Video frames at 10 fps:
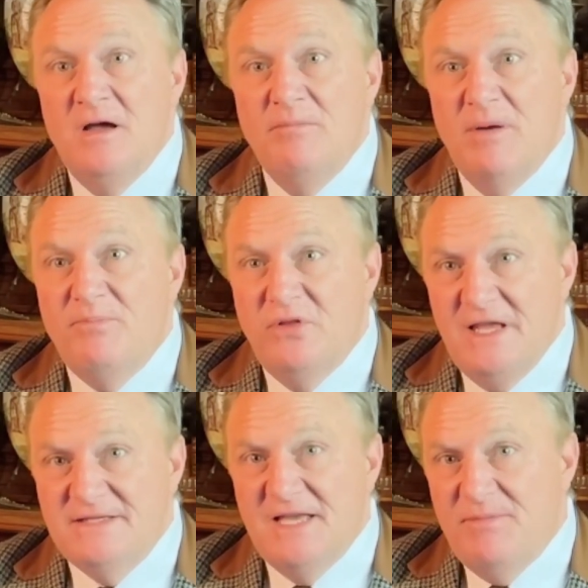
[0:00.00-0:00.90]
But
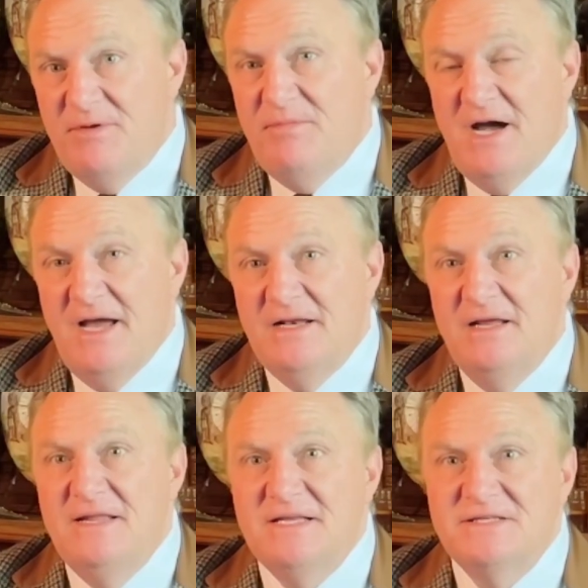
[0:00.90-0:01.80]
please keep in mind
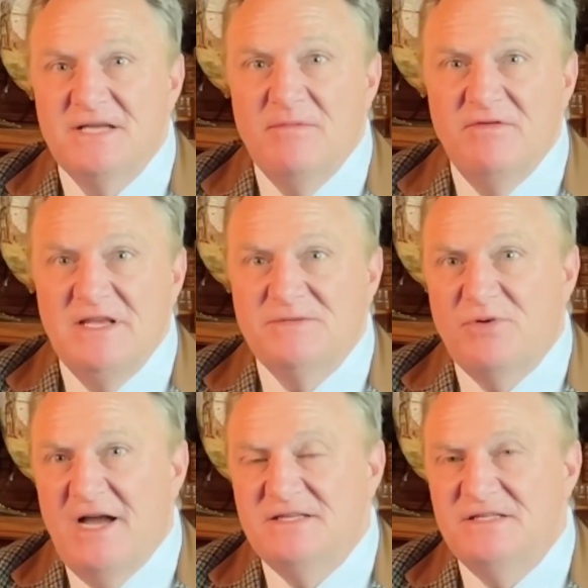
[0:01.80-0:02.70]
that some of these
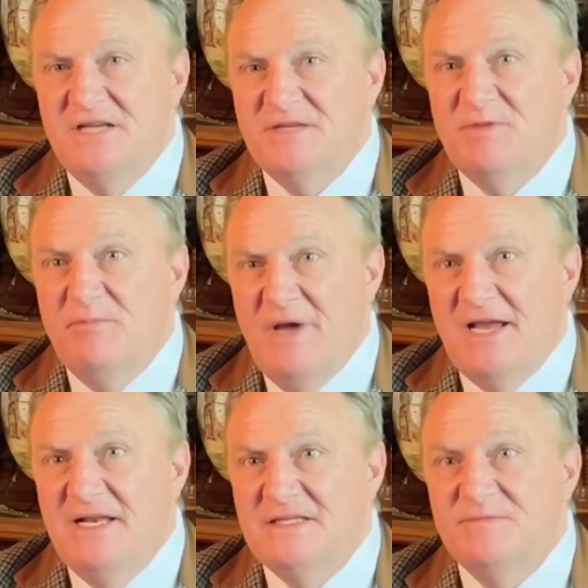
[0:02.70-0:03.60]
price adjustment
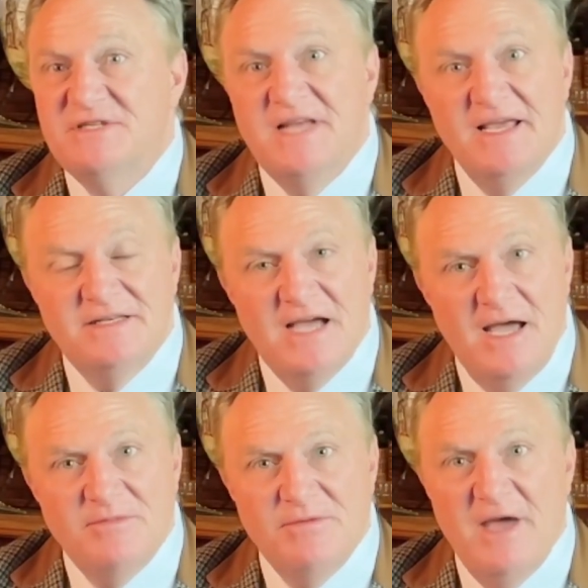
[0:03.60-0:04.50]
mechanisms take
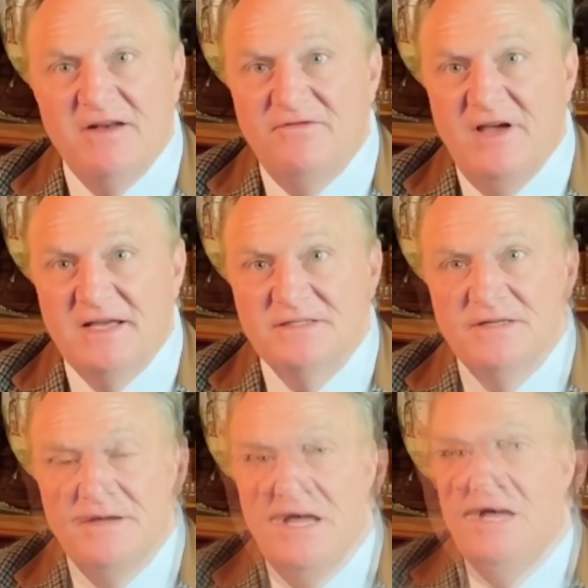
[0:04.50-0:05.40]
time to manifest.
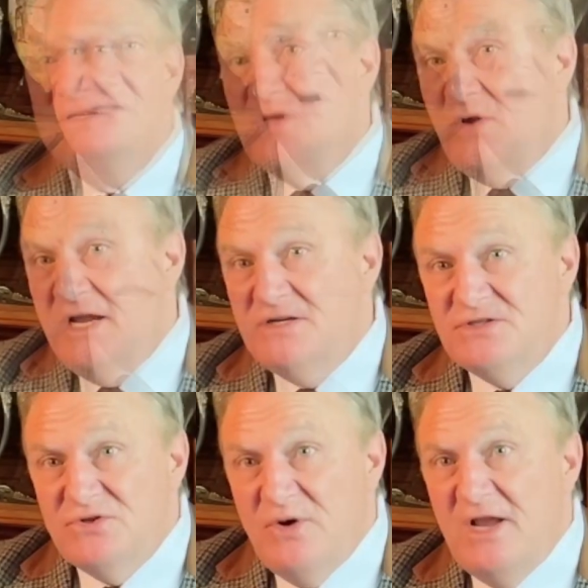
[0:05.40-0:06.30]
So here's
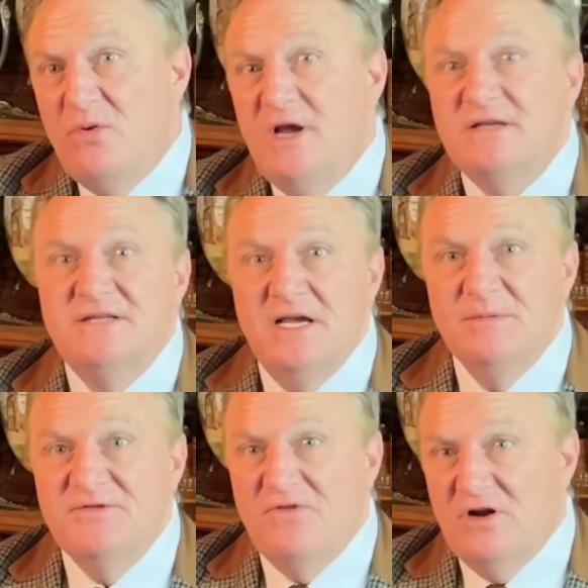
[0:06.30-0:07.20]
3 quick
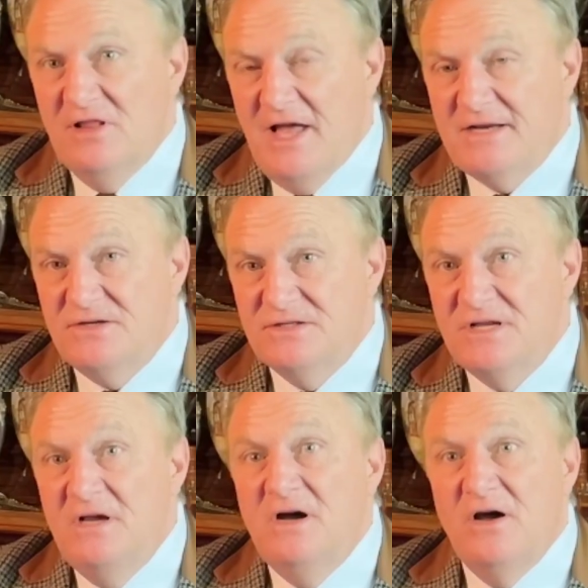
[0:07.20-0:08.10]
tips for collectors
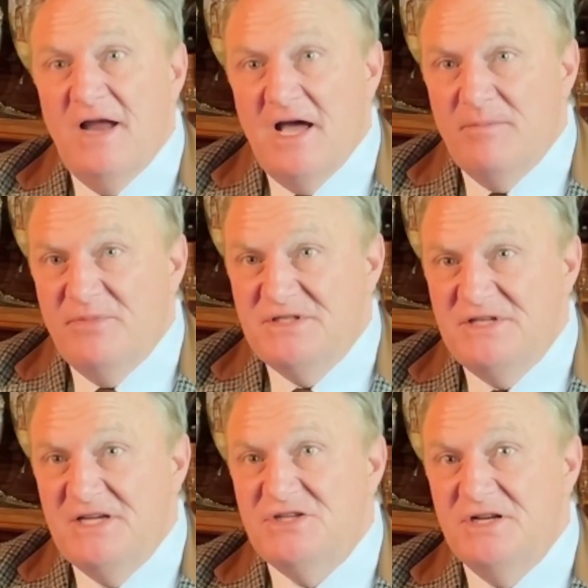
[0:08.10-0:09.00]
on how to
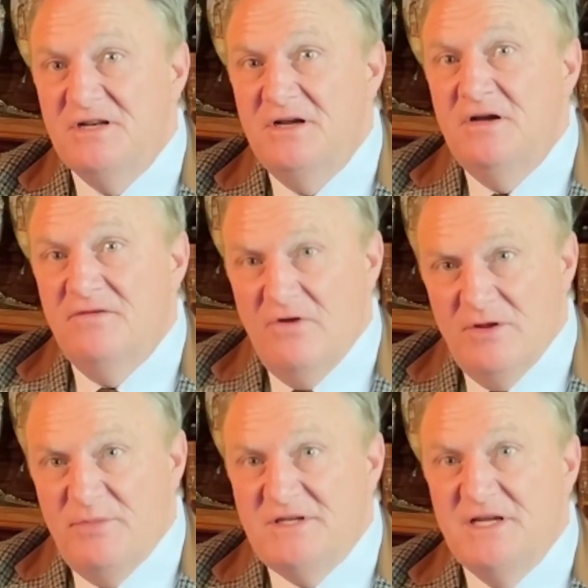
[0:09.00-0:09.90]
position for the
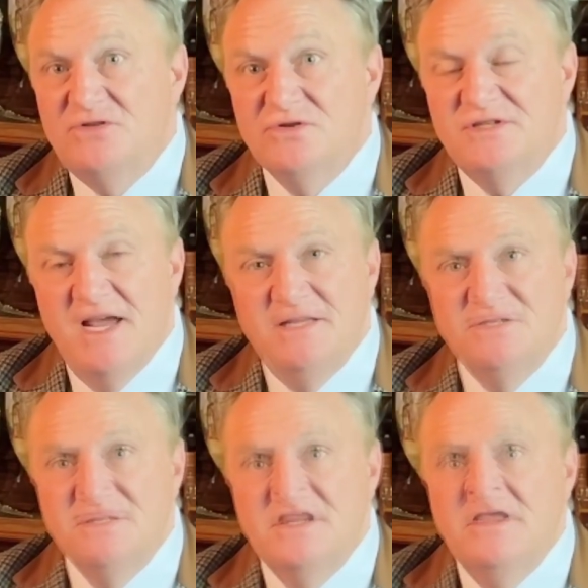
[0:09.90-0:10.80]
potential
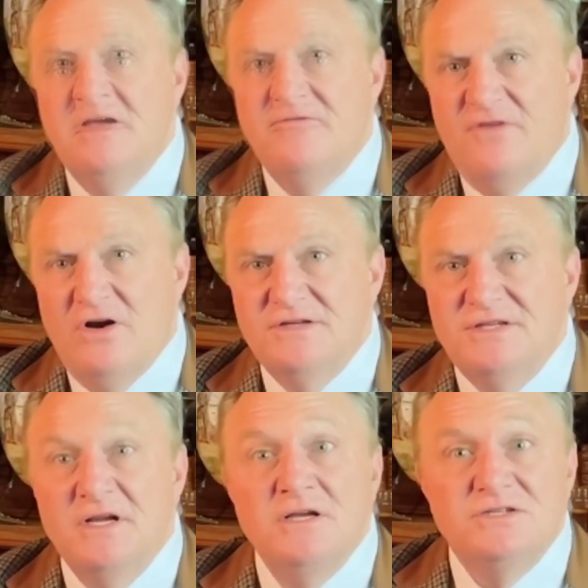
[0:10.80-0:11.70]
changes.
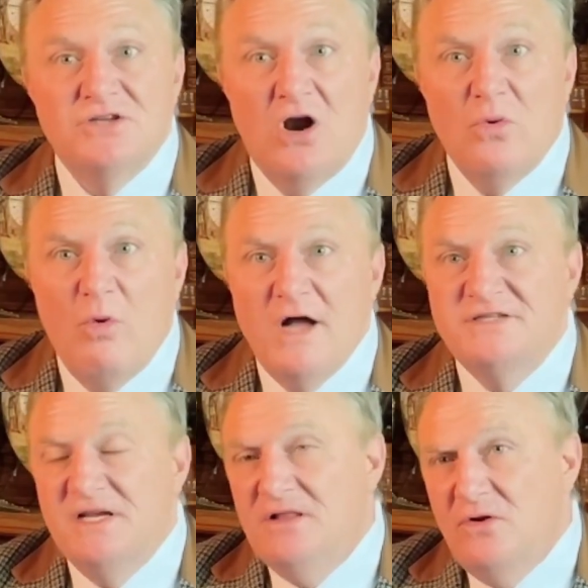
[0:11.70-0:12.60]
First, start
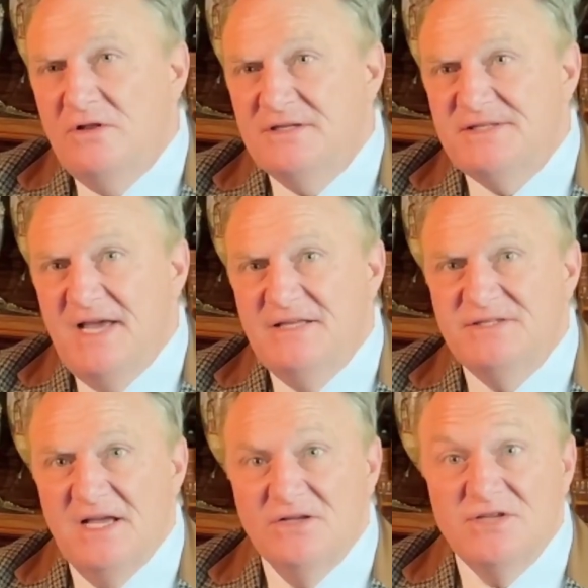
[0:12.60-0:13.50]
watching local estate
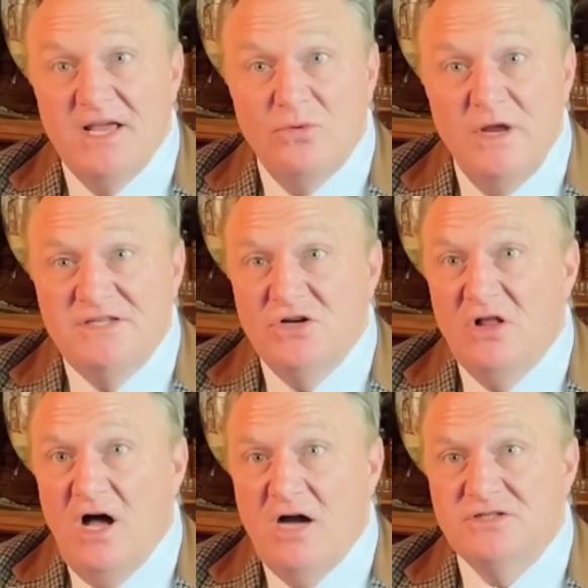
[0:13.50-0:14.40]
sales and regional
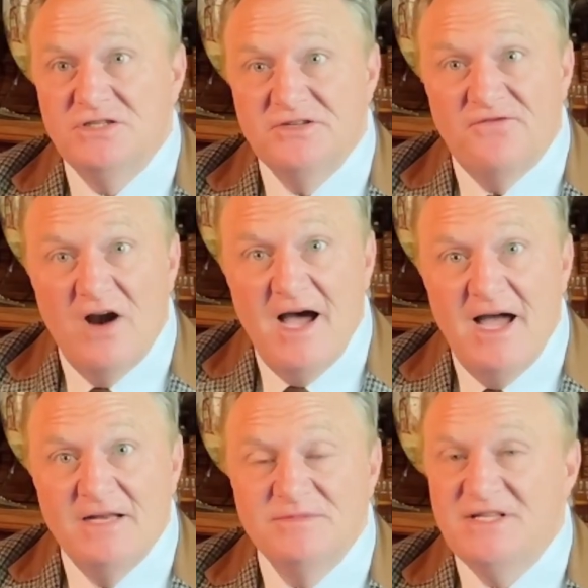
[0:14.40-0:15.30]
auctions for
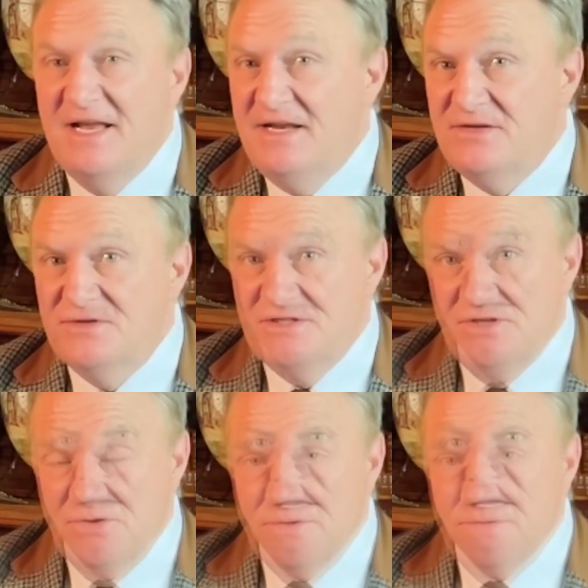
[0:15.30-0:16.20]
items that interest
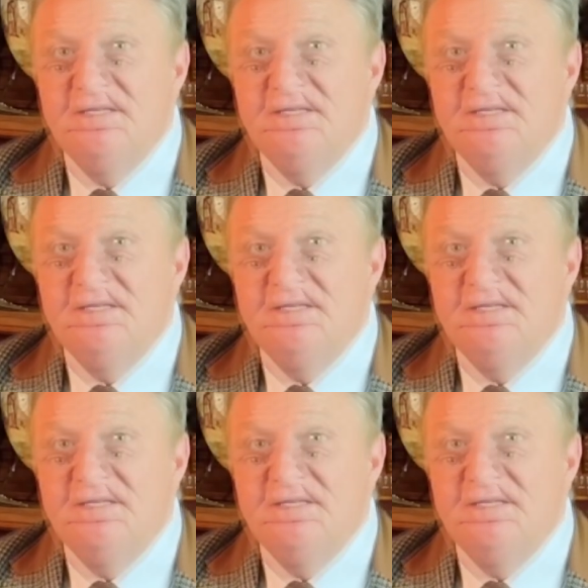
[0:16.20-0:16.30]
you.